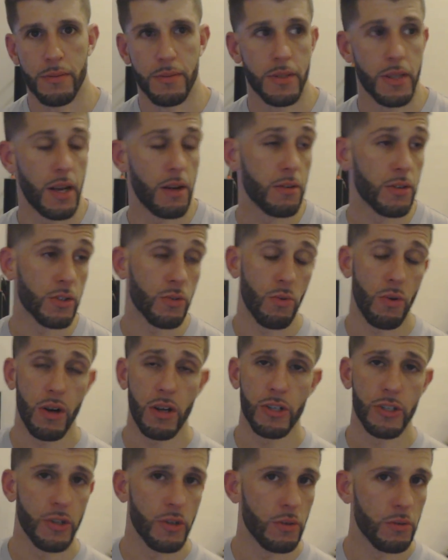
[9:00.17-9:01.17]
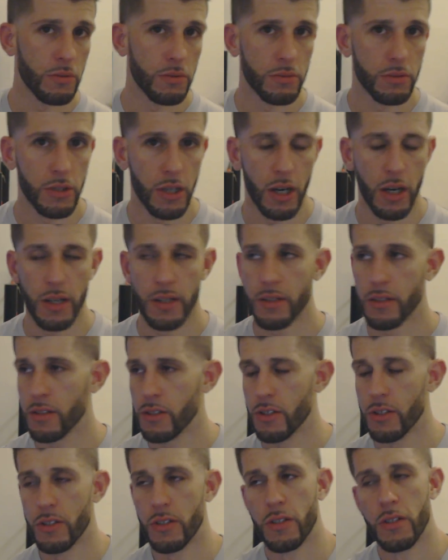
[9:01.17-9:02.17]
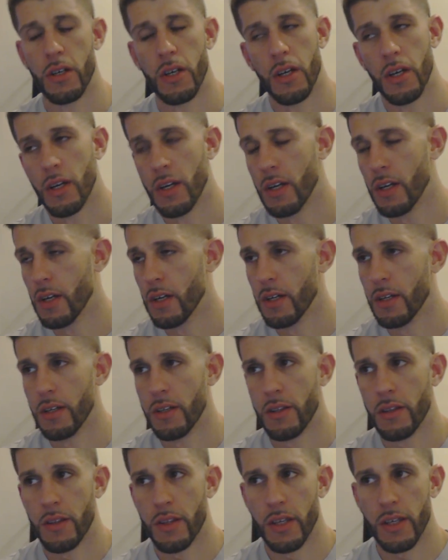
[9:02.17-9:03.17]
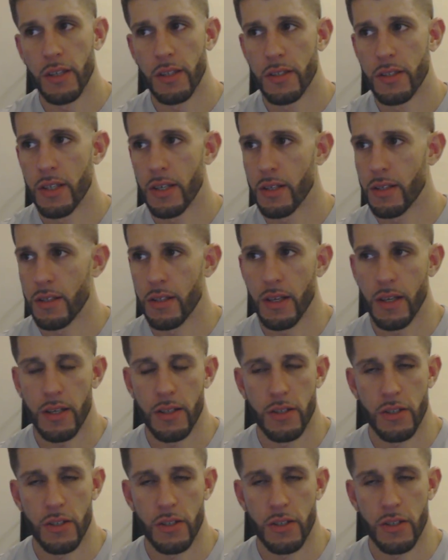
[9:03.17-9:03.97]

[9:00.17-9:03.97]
Cyrus Kouandjio cut, just things that